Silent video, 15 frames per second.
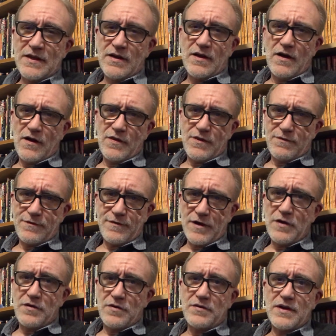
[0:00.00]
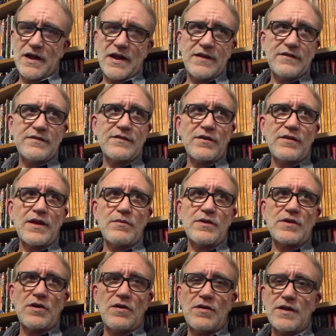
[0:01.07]
on the phone, and so they would
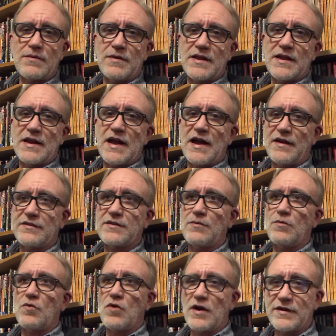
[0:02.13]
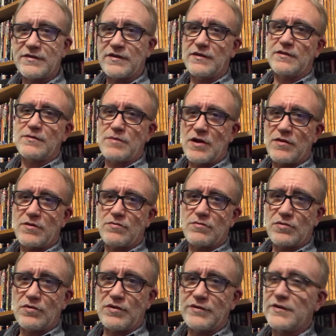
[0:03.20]
call him and then ask him questions about the
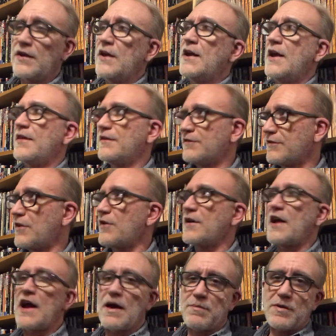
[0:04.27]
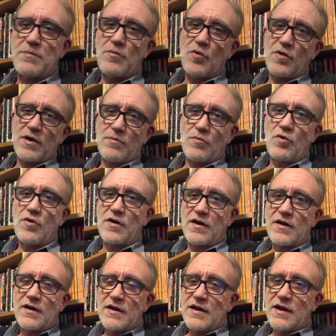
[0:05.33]
rules. And this started to happen more and more
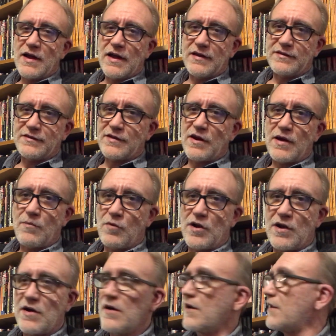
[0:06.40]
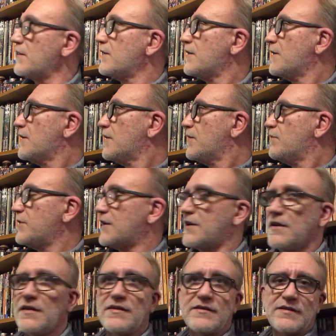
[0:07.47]
as time went on,
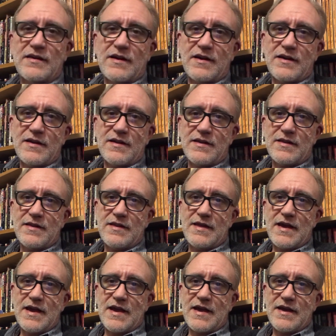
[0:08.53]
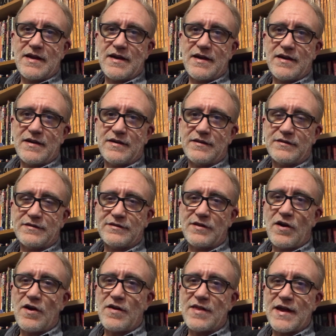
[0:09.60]
because they
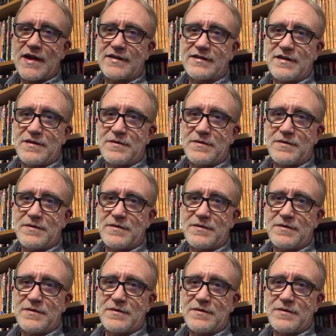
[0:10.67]
saw that